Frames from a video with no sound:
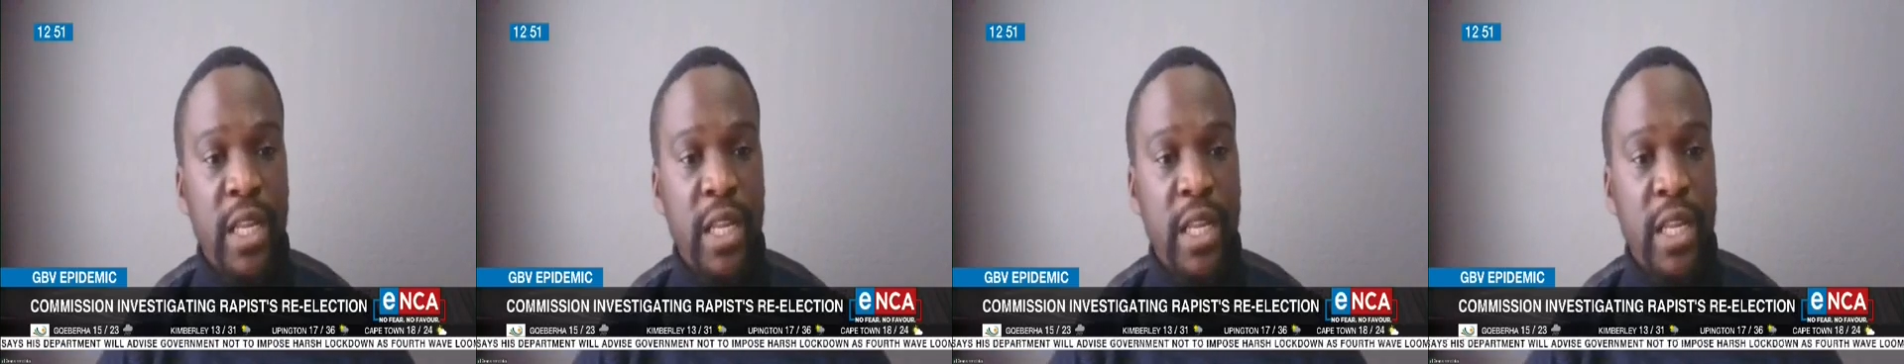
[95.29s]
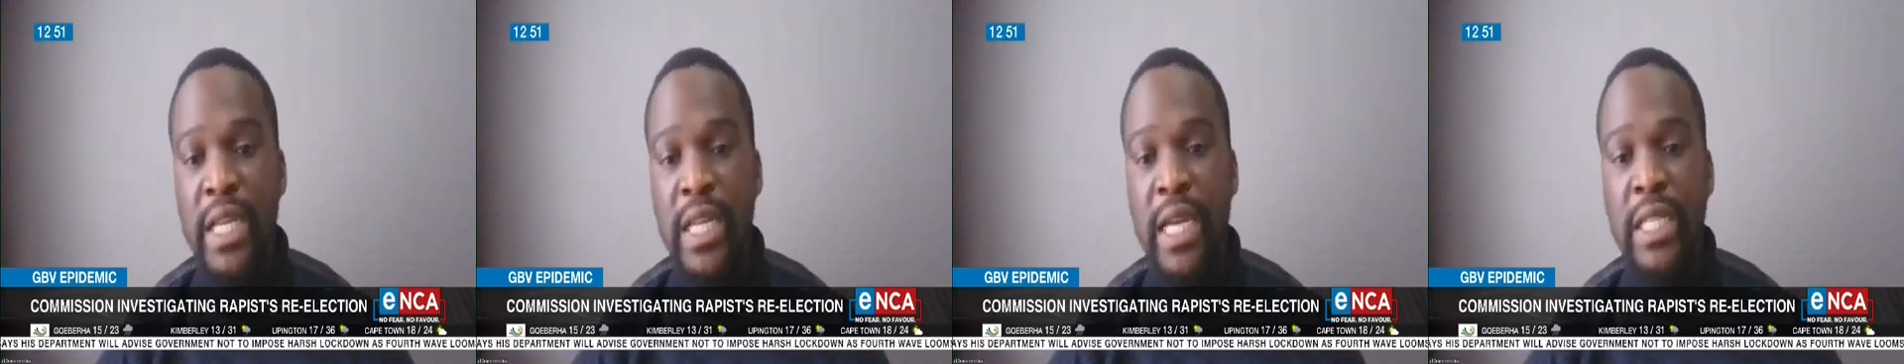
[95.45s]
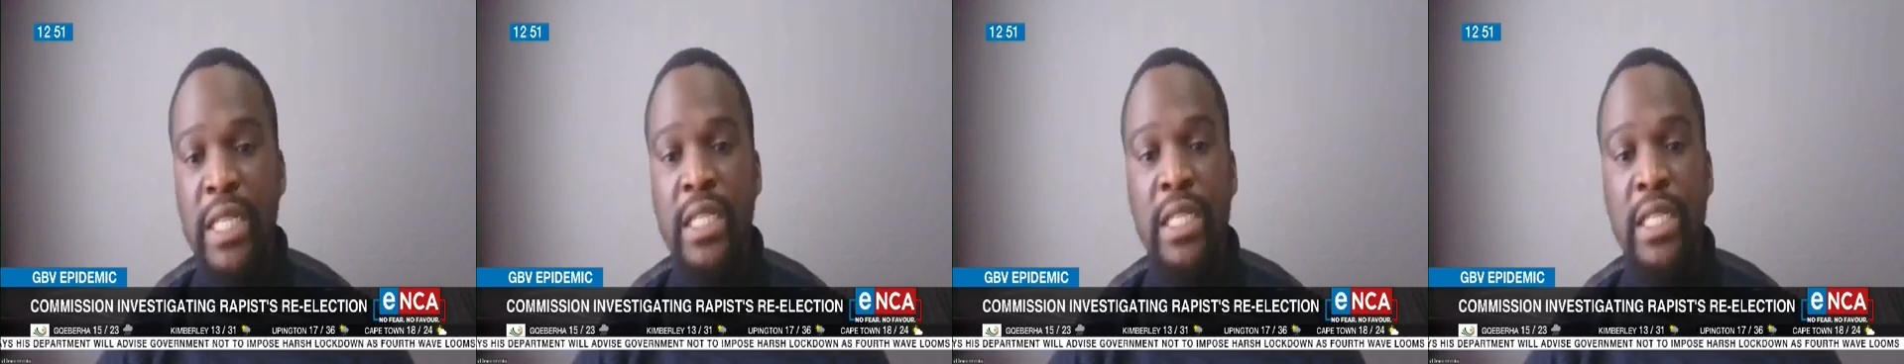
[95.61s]

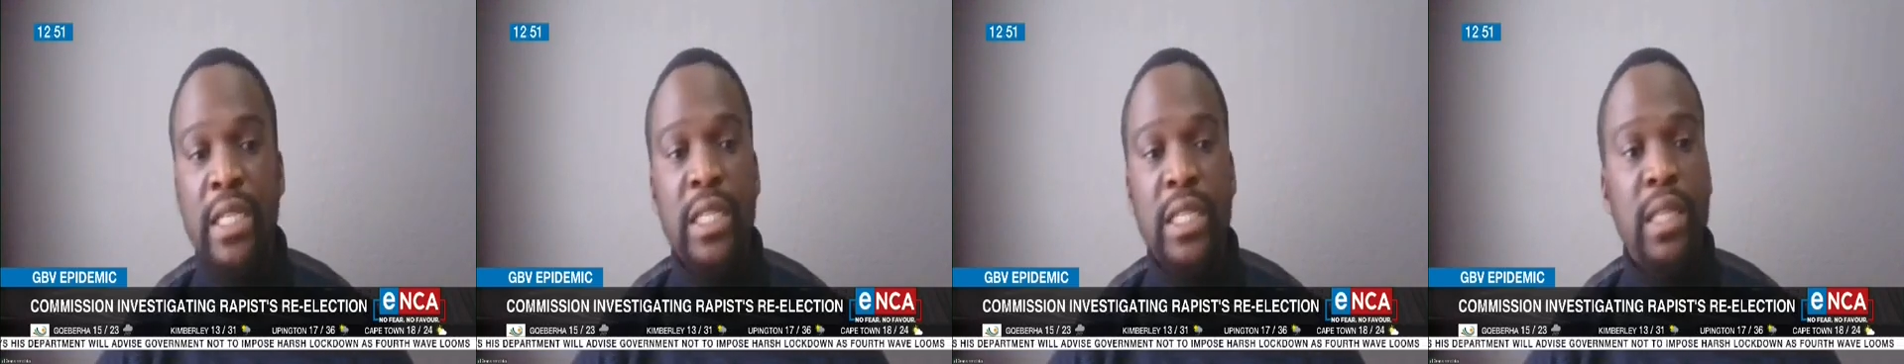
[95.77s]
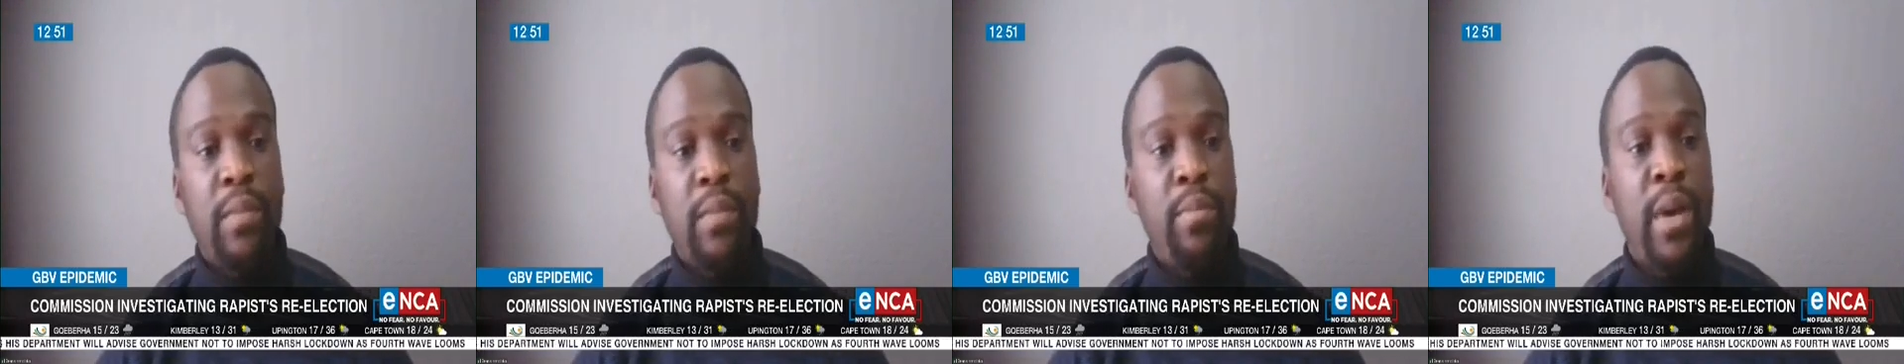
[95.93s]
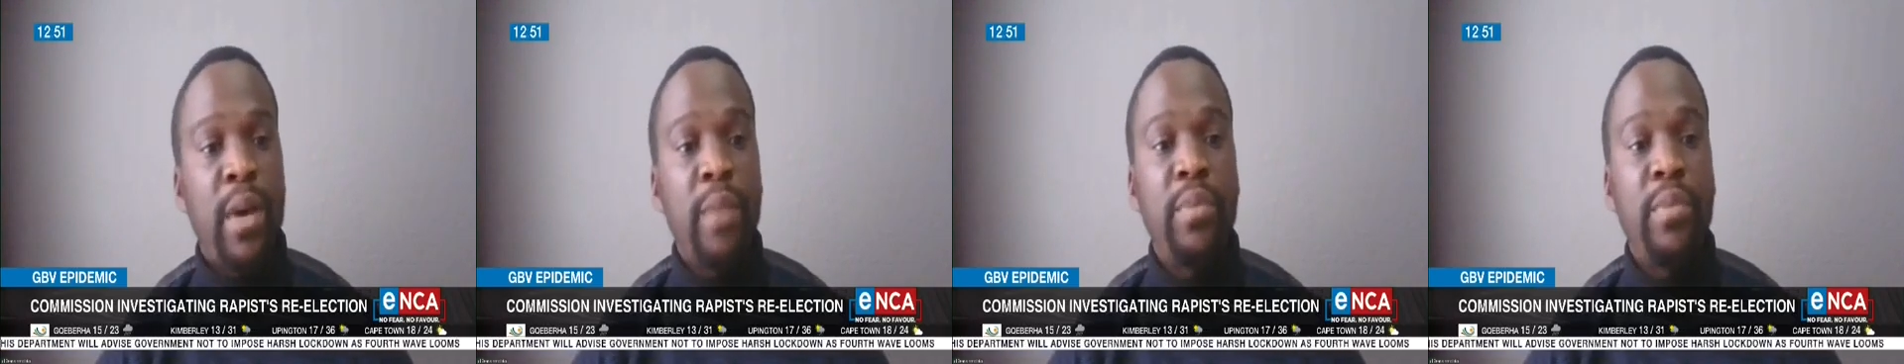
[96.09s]
conducting in
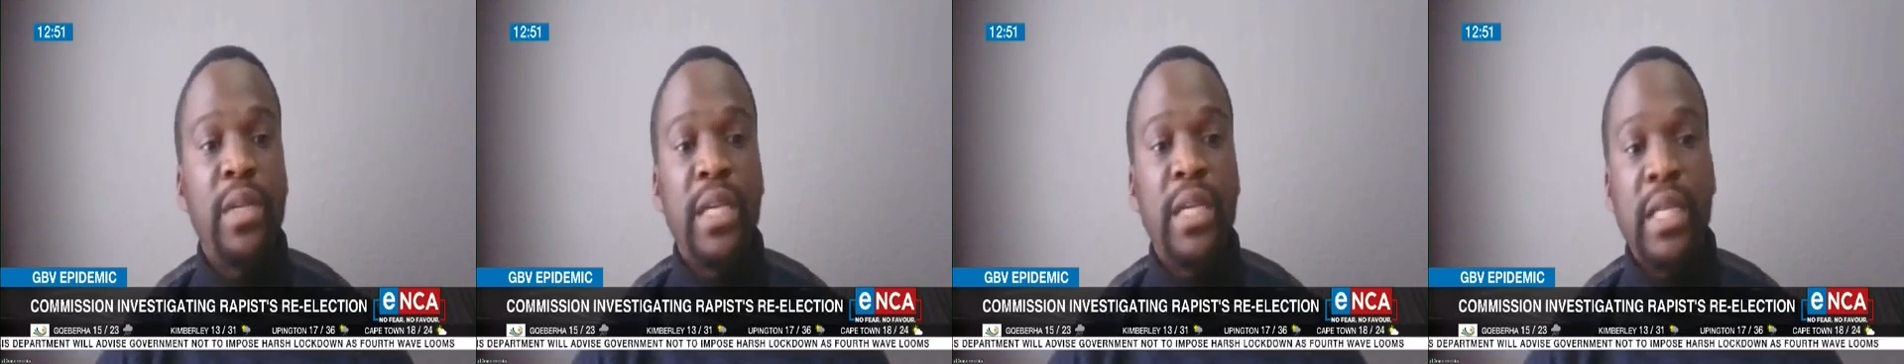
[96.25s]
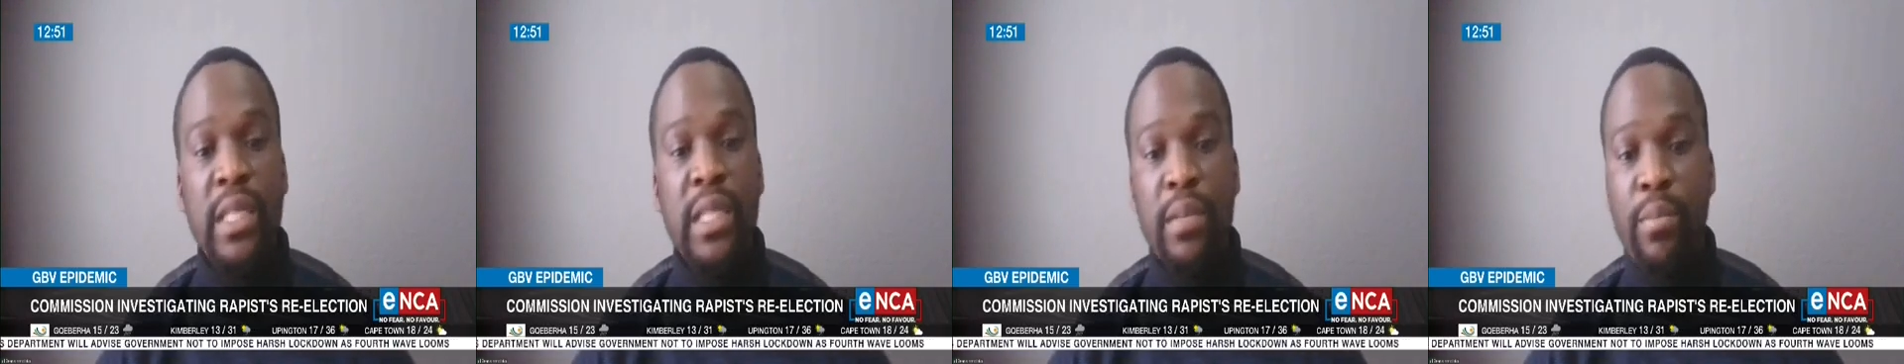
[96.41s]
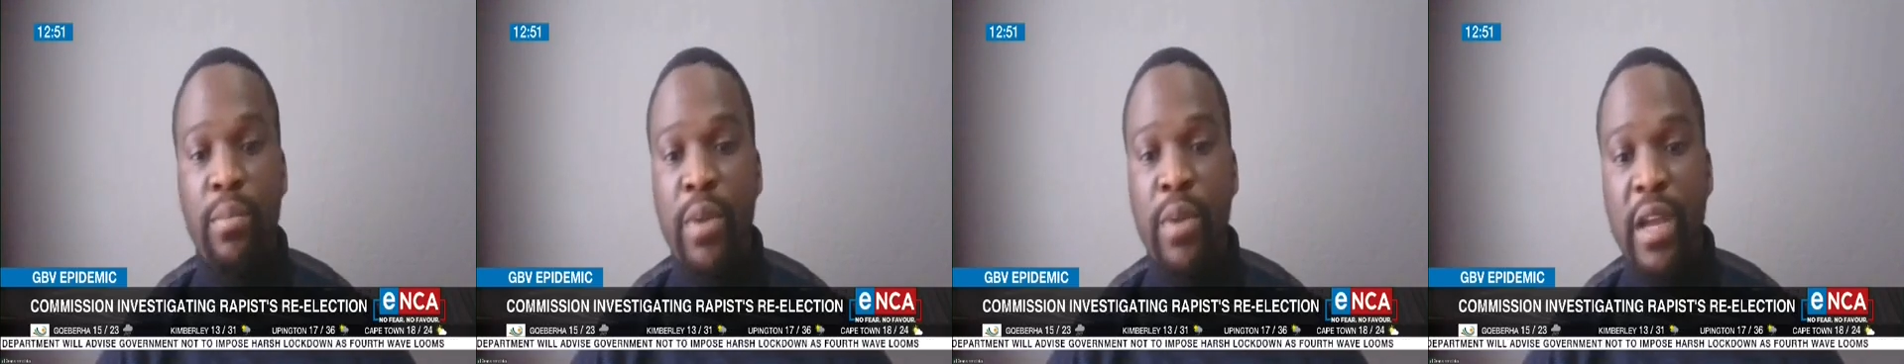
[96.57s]
the public
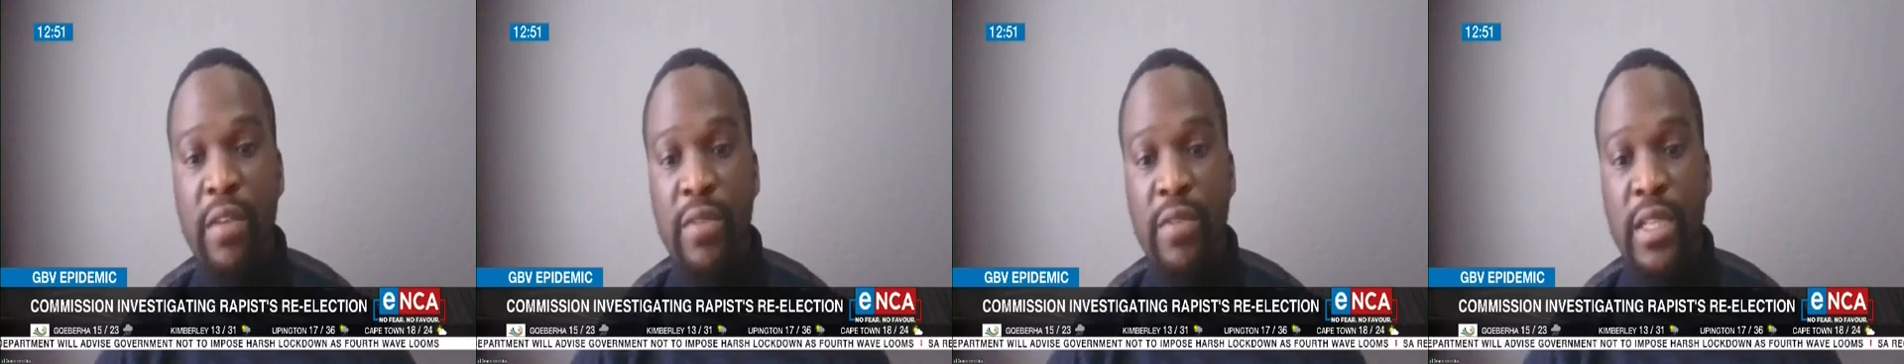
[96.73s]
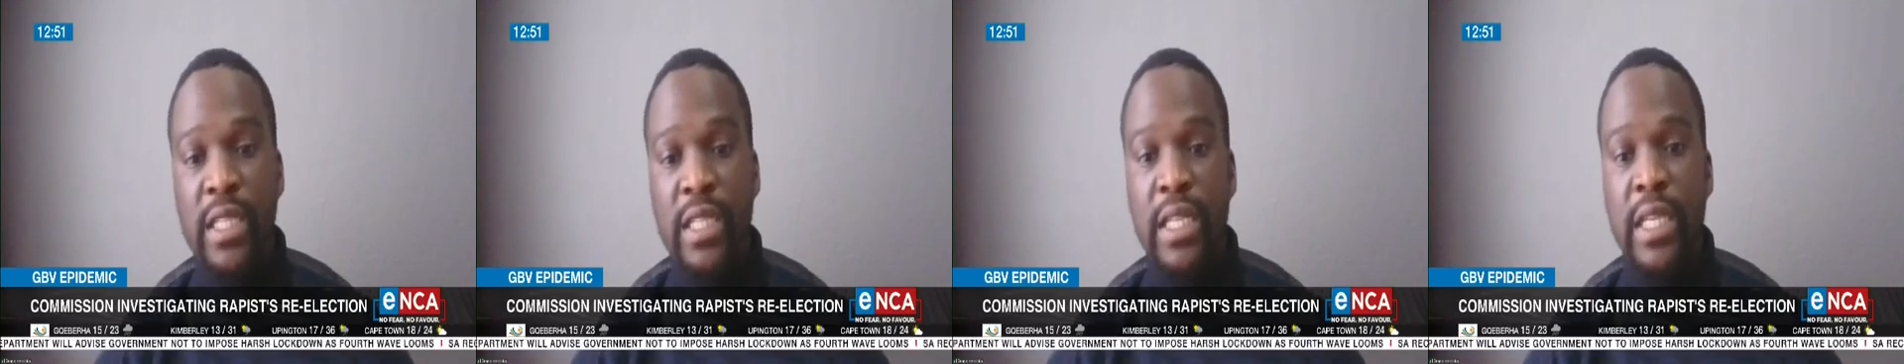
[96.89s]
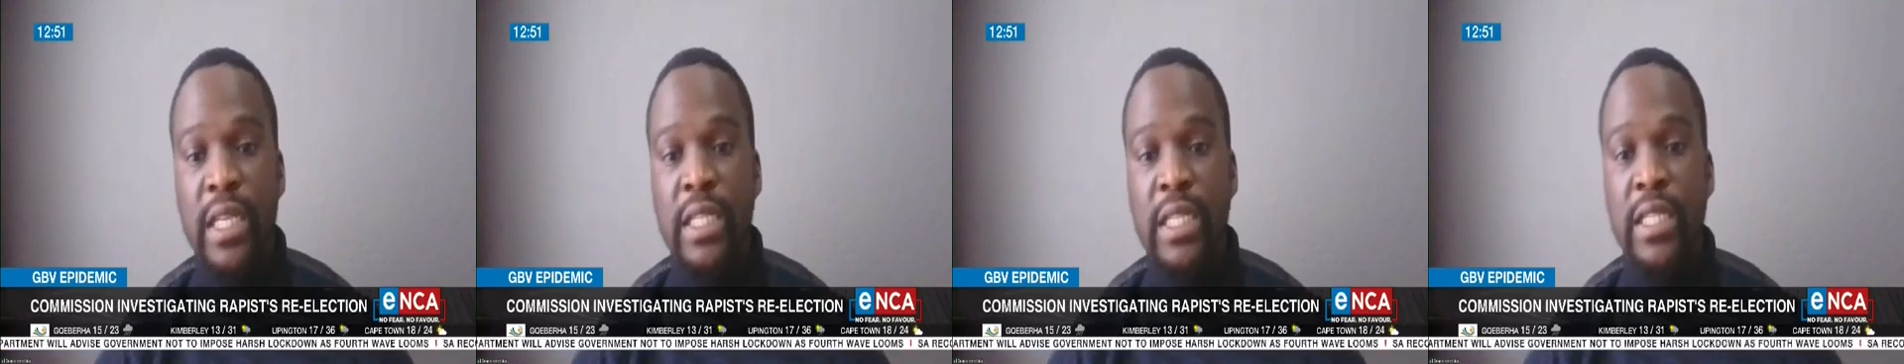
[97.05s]
and the private
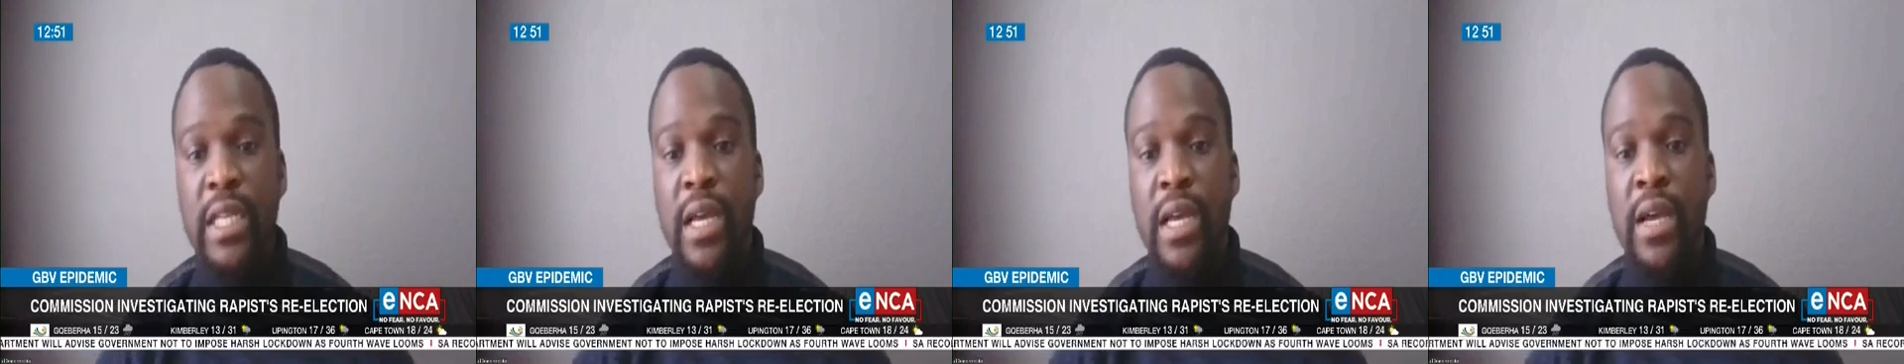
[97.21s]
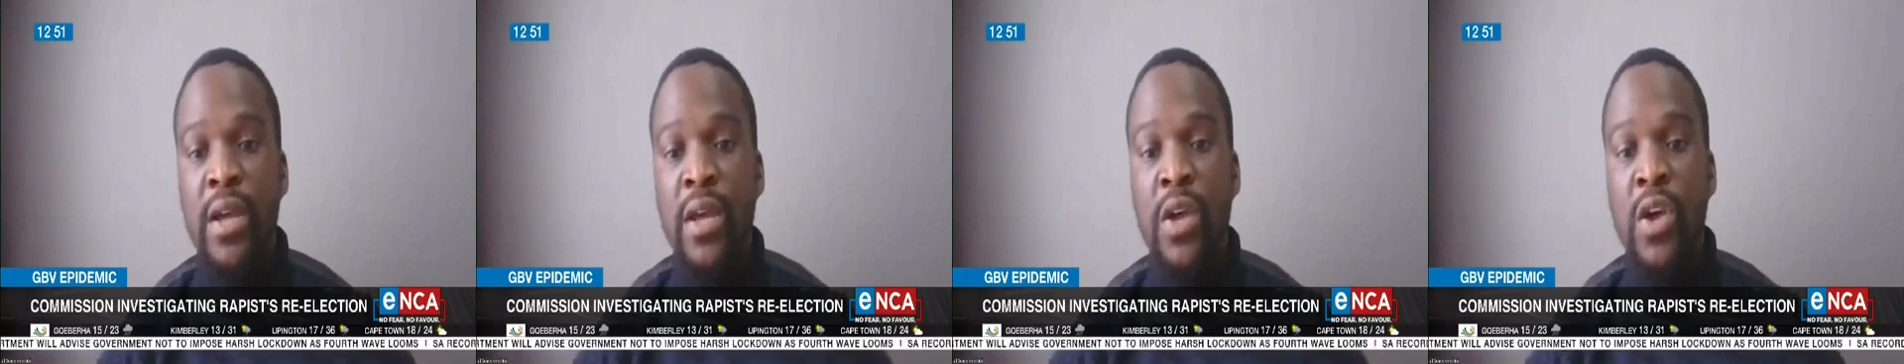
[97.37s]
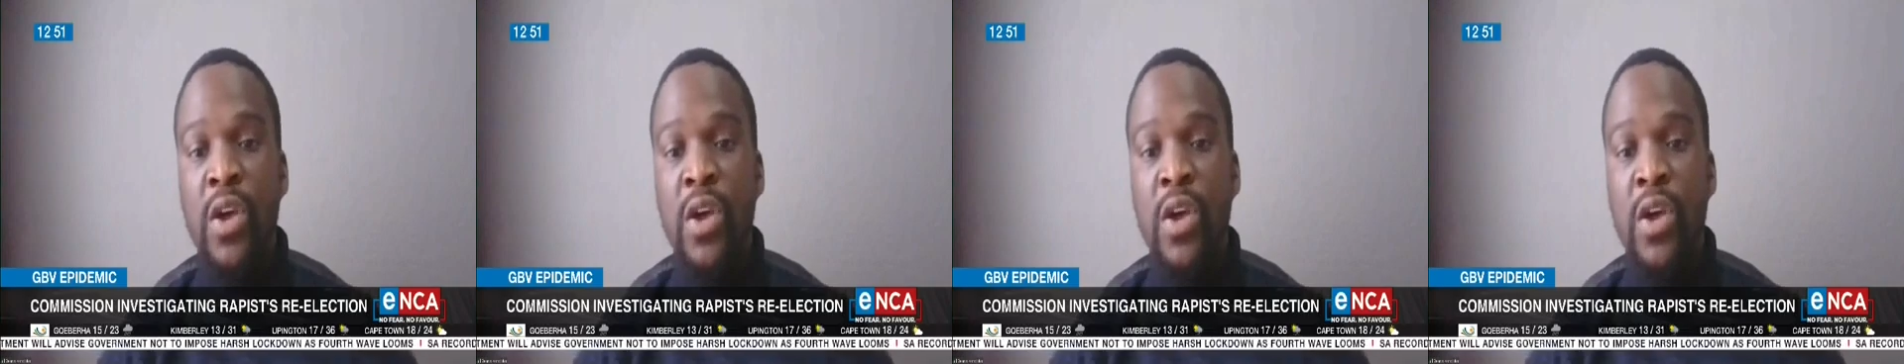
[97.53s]
sector,